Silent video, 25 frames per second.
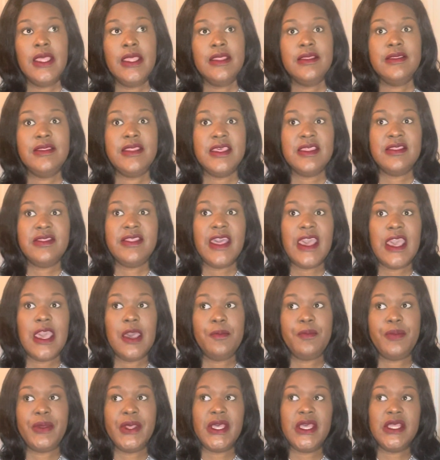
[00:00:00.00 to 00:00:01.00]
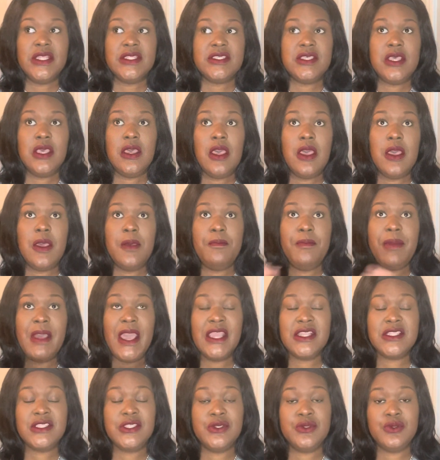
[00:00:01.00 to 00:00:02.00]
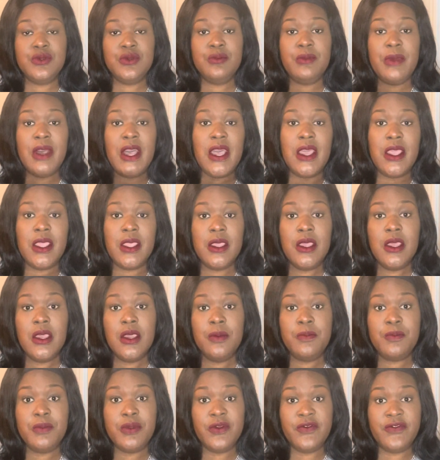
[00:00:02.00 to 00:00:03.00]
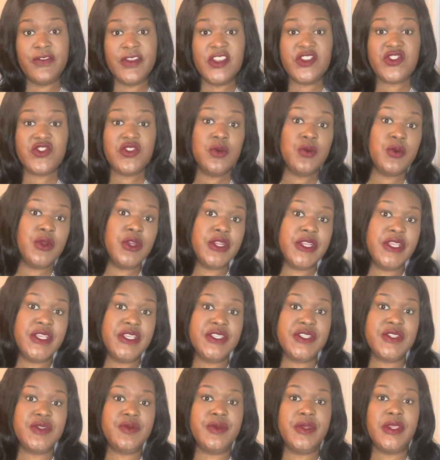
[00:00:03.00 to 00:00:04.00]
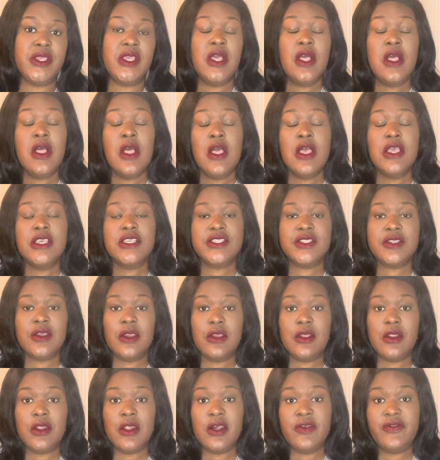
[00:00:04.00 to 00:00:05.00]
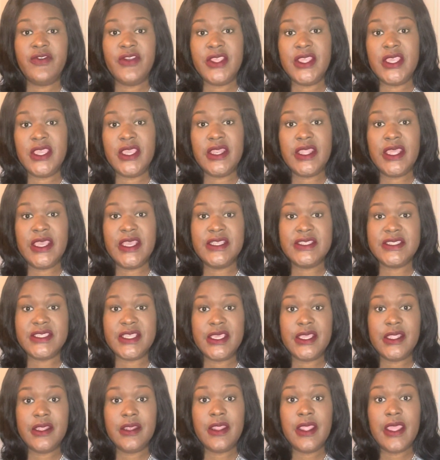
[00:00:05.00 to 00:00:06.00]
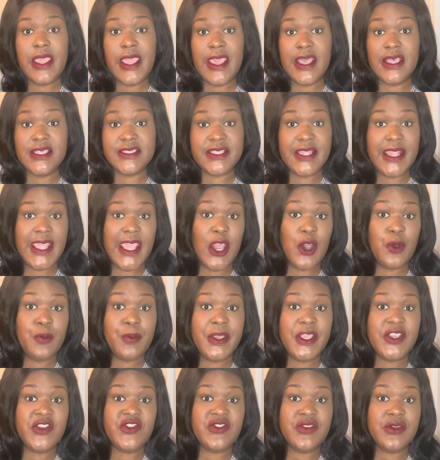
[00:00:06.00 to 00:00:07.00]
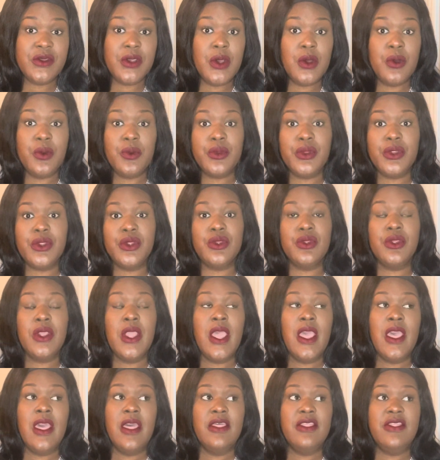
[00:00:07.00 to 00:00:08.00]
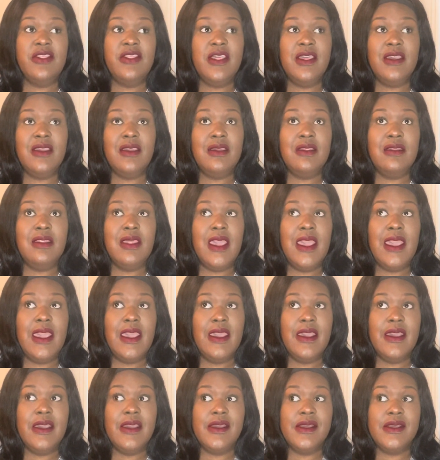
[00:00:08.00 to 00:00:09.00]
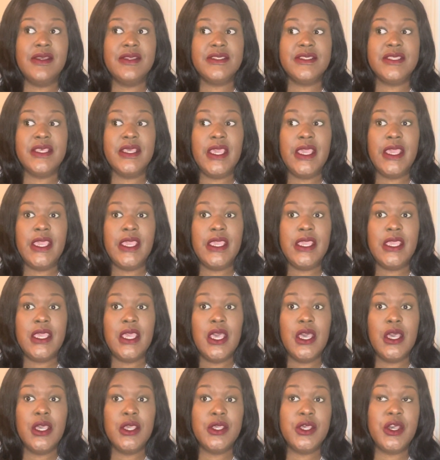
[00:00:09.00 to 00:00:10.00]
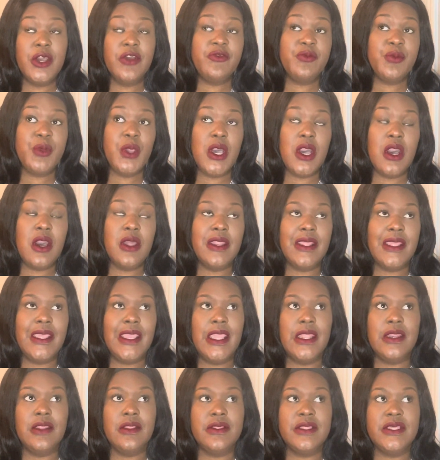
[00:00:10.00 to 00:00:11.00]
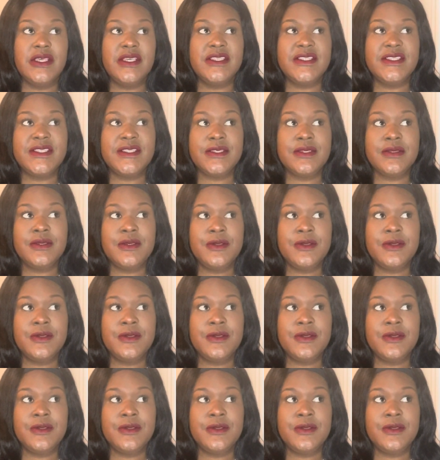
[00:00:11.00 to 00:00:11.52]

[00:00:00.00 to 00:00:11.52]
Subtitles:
did that, but back to my professional work history. Started off again as an outpatient coder, then as a government audit analyst.